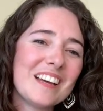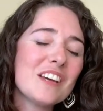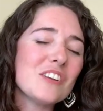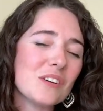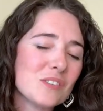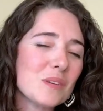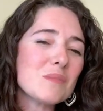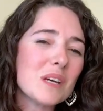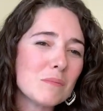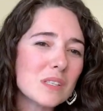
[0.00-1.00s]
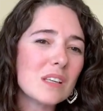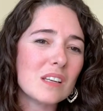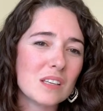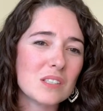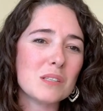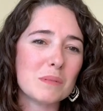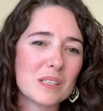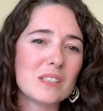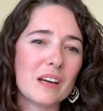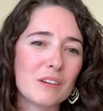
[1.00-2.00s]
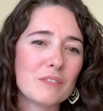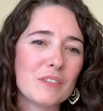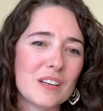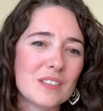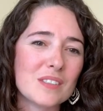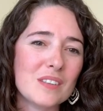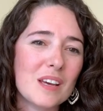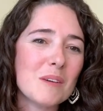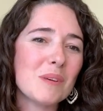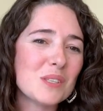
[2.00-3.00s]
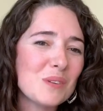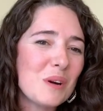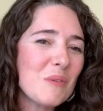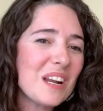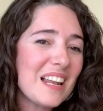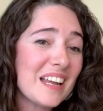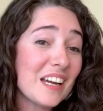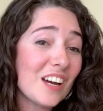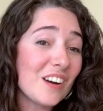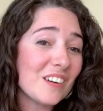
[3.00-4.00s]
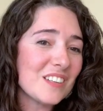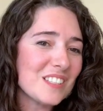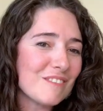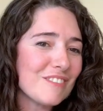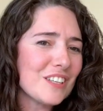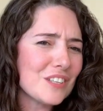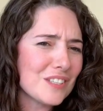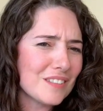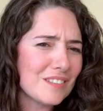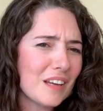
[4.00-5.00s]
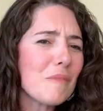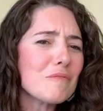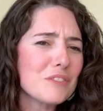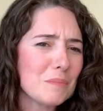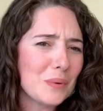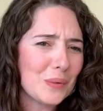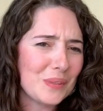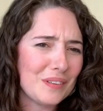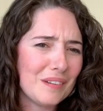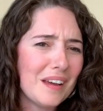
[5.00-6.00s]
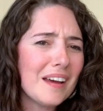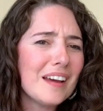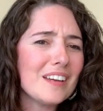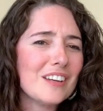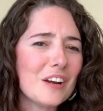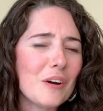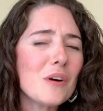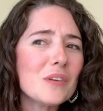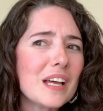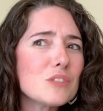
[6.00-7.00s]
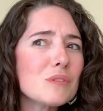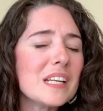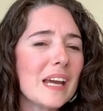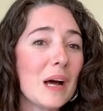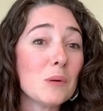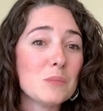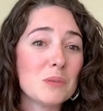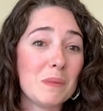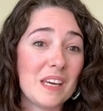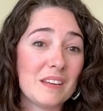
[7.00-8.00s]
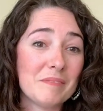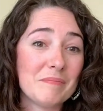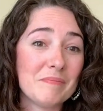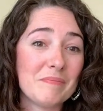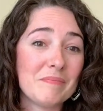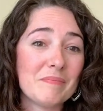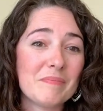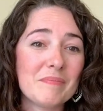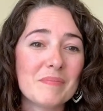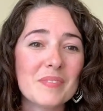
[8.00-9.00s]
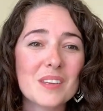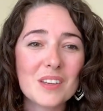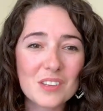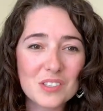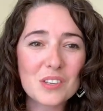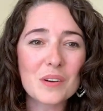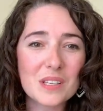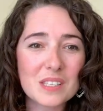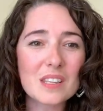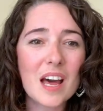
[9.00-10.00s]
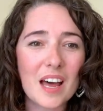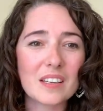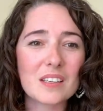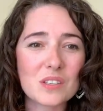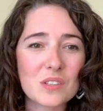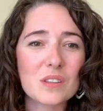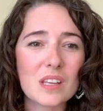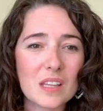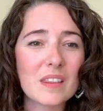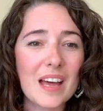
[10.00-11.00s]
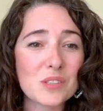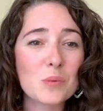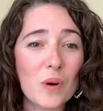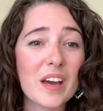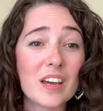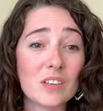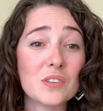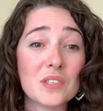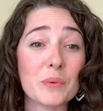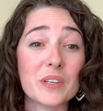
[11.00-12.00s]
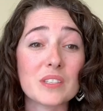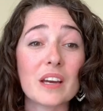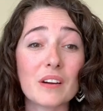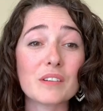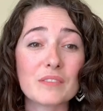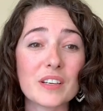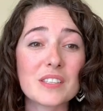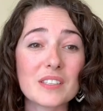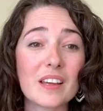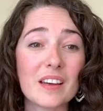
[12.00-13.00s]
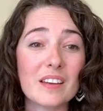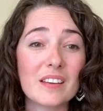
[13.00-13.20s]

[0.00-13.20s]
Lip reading: No, sometimes there needs to be a sacrifice, because we don't want to let it go because it feels comfortable and, oh, that's really helped me. So it's that's why I use the word sacrifice there.